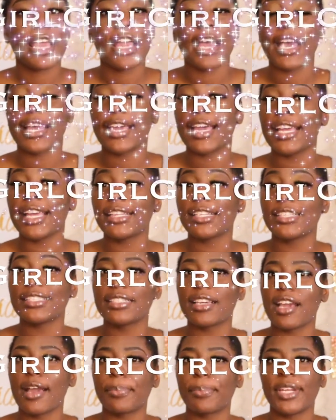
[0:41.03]
I got this
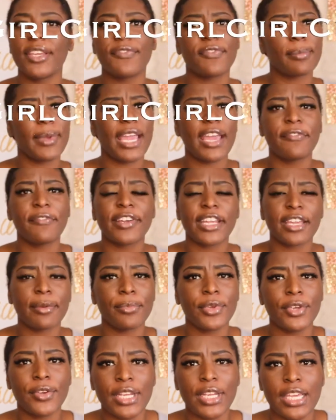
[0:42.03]
company from African
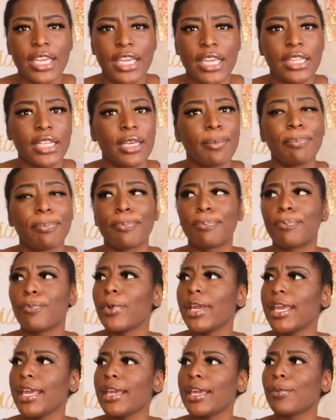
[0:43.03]
Beauty and the
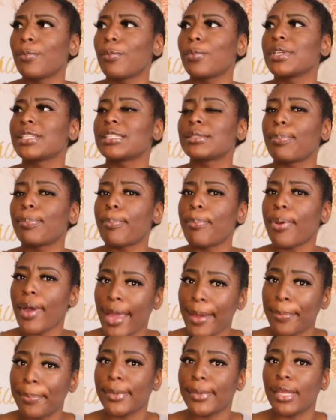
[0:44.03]
wig was
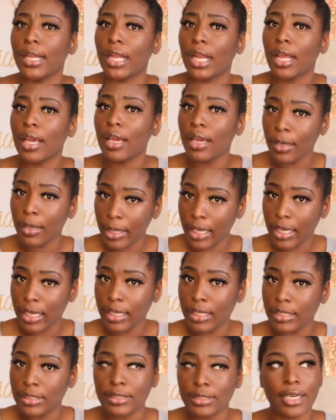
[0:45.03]
popping,
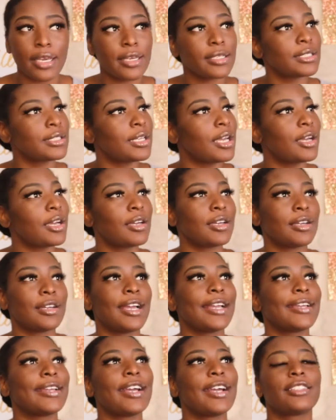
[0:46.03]
okay? So I said,
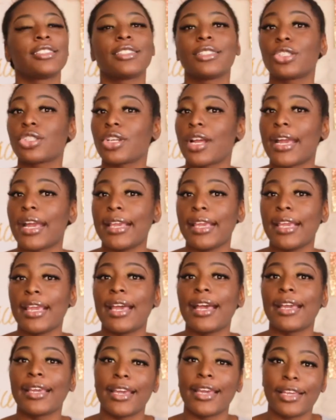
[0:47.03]
I got to try it,
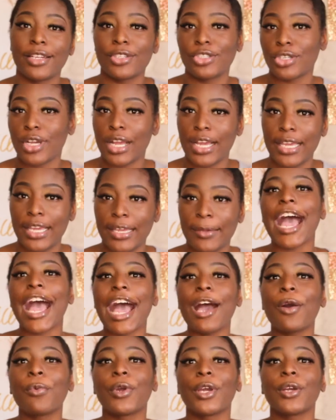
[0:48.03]
I gotta try it.
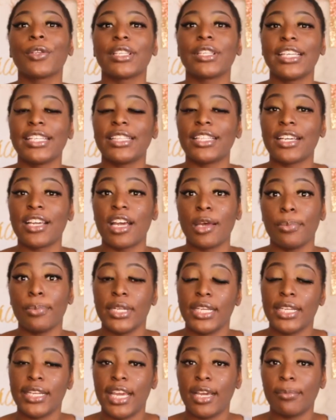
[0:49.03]
I will link the
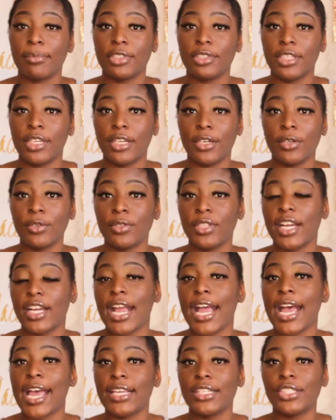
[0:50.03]
company down below, their
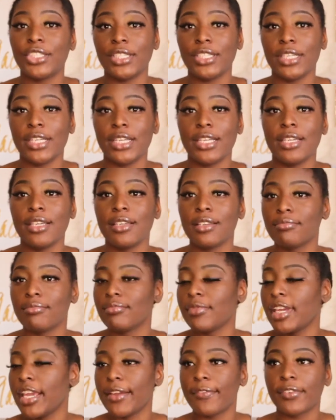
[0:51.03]
IG,
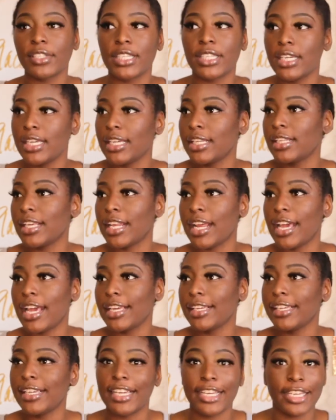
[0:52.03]
everything that
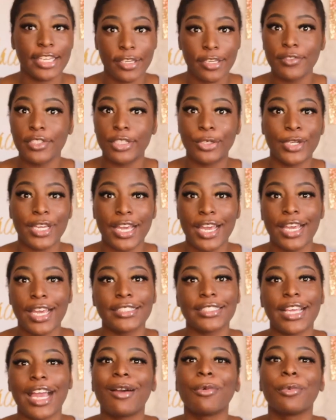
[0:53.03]
I can give to you
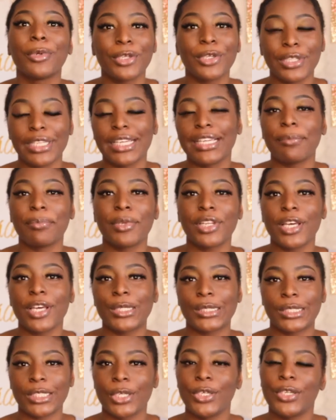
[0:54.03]
guys. I will link it
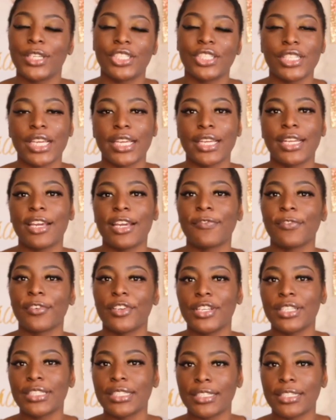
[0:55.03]
below so you can check it out for
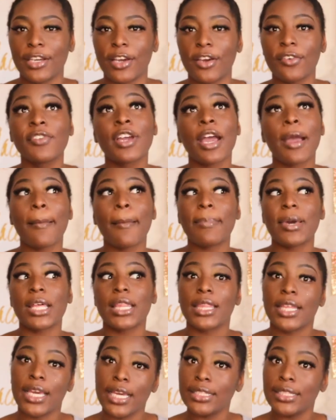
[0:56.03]
yourself.
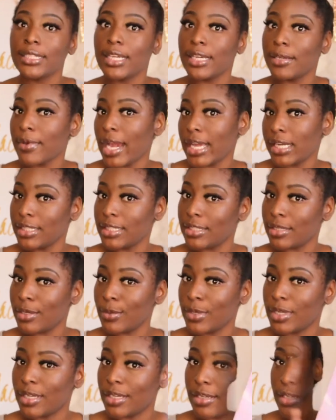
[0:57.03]
But let's get right
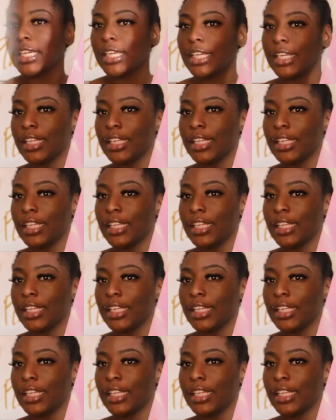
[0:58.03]
into it.